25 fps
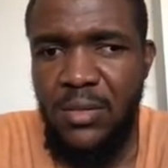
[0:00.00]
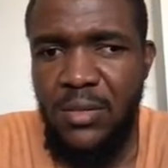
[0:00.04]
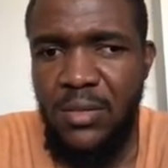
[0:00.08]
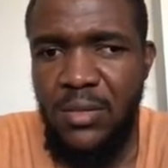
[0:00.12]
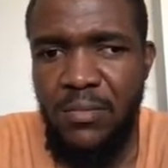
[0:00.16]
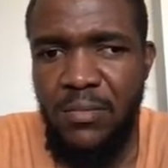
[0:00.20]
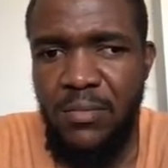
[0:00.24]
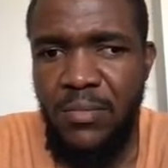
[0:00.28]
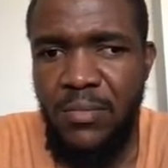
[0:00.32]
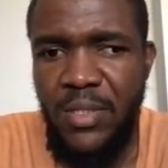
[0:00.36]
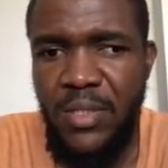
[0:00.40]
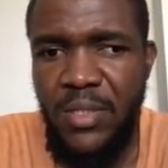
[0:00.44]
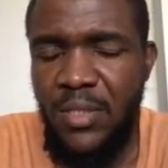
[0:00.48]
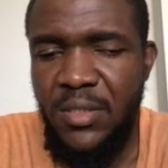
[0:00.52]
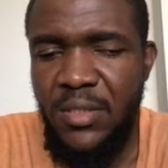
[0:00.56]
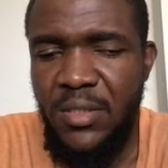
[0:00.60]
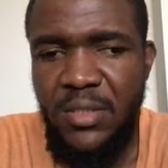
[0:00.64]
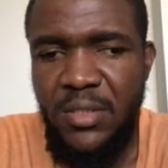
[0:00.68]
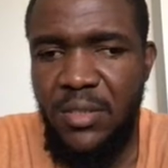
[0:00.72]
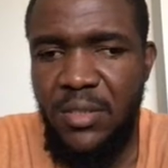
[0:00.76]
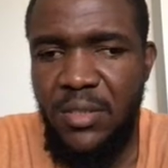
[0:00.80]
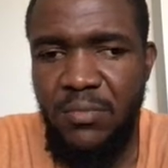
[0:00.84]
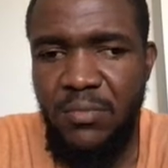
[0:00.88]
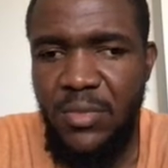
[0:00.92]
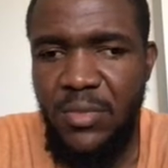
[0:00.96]
base
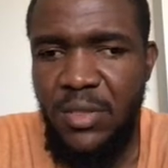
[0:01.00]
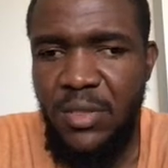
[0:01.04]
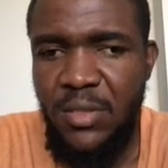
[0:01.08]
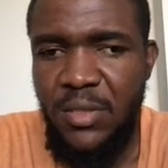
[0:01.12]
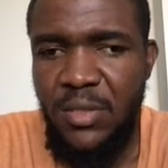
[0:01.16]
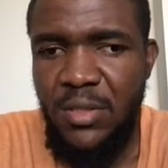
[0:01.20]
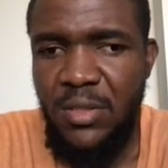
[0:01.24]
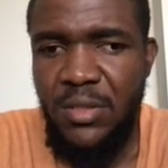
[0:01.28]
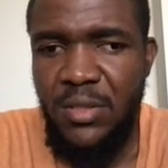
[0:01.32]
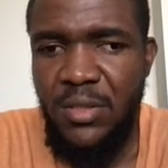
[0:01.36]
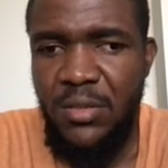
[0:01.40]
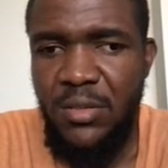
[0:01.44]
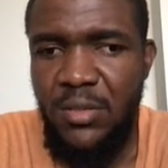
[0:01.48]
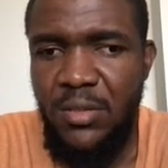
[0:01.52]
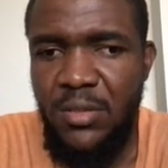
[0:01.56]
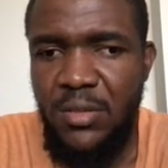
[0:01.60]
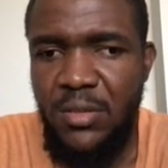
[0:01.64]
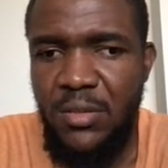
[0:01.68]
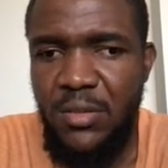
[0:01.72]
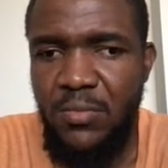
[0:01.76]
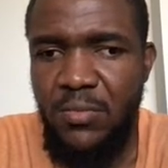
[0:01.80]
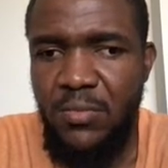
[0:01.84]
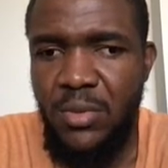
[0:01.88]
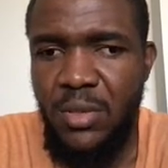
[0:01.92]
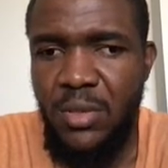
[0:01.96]
image
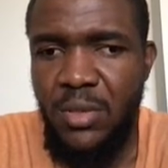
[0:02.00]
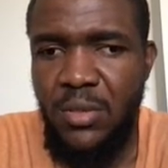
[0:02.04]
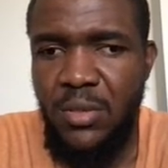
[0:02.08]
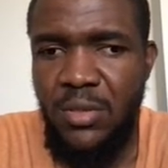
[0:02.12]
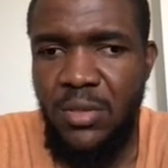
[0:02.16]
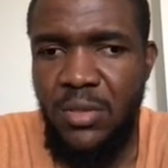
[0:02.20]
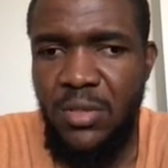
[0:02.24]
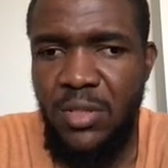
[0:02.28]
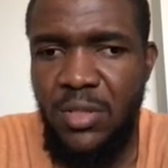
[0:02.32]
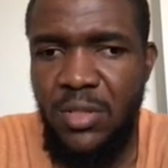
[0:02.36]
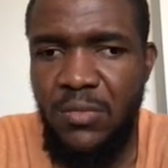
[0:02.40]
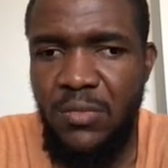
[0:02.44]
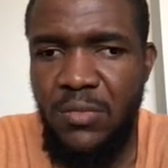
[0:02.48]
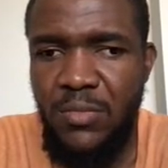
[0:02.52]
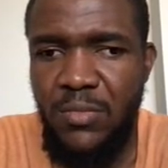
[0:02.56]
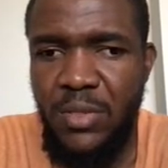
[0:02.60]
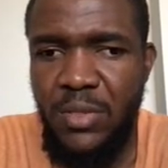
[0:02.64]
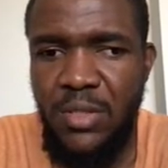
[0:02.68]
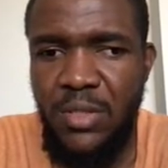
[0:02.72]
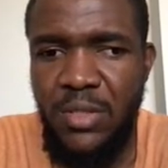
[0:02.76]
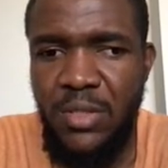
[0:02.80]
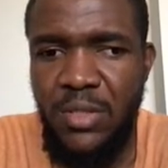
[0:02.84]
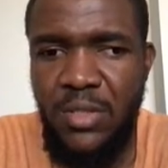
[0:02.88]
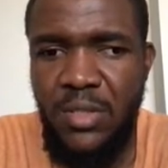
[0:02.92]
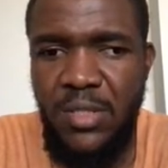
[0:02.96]
or builder
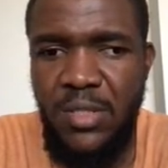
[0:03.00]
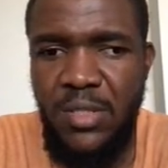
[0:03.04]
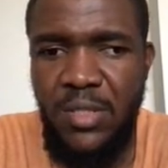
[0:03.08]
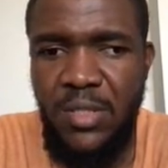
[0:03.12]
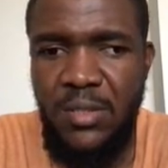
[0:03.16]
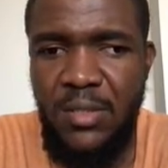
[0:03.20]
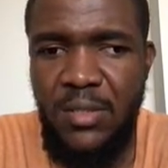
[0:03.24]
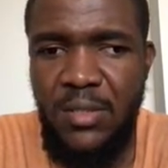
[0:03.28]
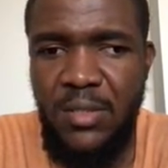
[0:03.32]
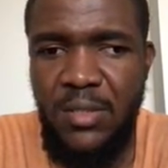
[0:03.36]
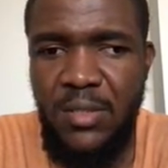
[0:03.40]
image type